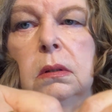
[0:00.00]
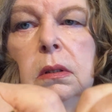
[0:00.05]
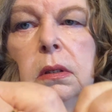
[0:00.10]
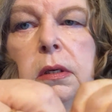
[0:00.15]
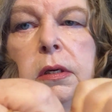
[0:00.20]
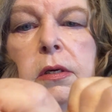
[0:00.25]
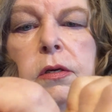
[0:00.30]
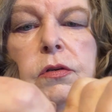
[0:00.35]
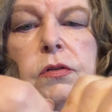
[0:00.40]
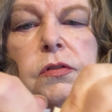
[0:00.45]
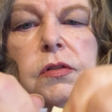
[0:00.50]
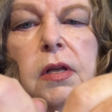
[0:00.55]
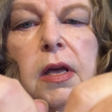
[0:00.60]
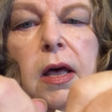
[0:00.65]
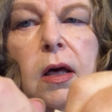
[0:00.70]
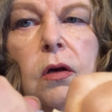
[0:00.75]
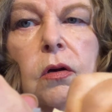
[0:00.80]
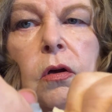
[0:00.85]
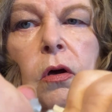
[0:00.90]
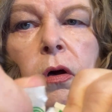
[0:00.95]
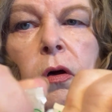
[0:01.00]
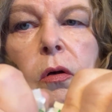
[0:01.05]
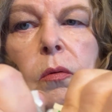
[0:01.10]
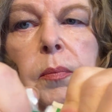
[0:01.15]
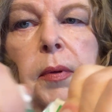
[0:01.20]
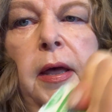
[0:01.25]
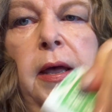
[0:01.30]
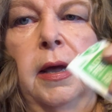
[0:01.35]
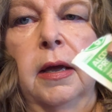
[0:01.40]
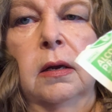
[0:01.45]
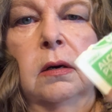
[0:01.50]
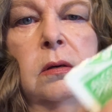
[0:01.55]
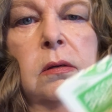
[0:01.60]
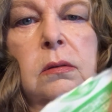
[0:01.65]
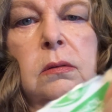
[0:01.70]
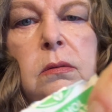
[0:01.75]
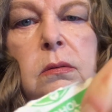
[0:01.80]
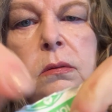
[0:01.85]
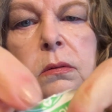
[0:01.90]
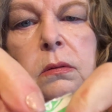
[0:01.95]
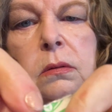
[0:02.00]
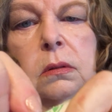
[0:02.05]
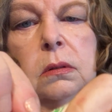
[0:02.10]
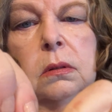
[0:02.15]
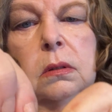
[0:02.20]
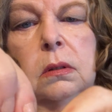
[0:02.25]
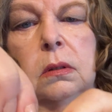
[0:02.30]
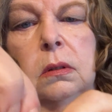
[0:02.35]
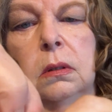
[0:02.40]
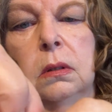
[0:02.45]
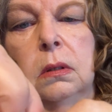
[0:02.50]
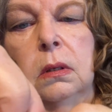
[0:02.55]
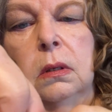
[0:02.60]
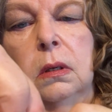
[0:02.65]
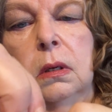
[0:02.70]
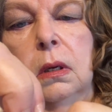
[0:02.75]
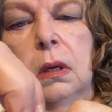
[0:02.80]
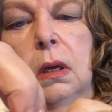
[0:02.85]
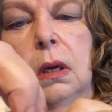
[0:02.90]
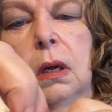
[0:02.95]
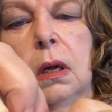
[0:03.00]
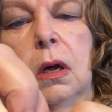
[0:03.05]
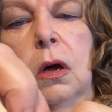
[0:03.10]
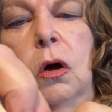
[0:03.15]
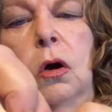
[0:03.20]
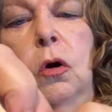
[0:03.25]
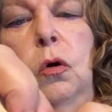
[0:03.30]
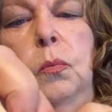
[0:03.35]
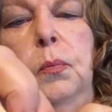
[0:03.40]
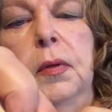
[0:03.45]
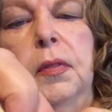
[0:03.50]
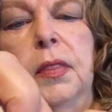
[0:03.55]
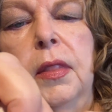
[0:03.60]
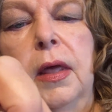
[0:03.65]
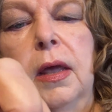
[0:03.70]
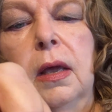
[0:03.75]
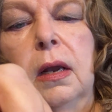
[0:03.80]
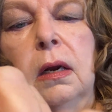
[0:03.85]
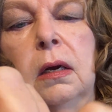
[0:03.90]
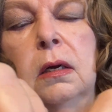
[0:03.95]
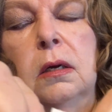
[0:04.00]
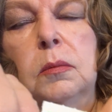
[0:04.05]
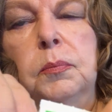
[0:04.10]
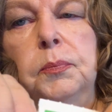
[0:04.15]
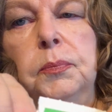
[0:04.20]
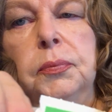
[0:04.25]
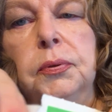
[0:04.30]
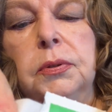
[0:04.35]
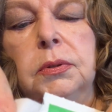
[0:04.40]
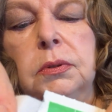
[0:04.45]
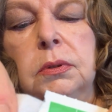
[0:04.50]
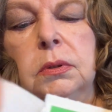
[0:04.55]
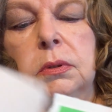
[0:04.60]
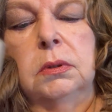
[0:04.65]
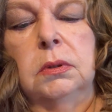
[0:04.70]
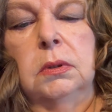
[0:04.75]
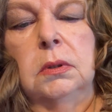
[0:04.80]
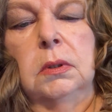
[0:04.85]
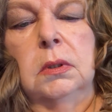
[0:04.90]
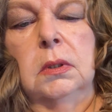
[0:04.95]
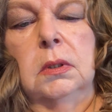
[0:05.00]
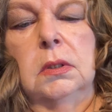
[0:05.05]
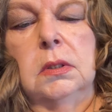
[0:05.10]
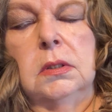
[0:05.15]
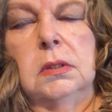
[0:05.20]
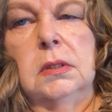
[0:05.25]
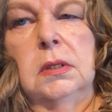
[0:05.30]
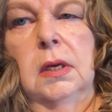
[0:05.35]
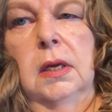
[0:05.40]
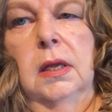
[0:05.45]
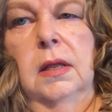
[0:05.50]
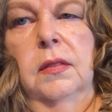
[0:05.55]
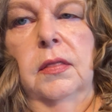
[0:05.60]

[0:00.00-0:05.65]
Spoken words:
Here's the alcohol pad. I'll open that up. Take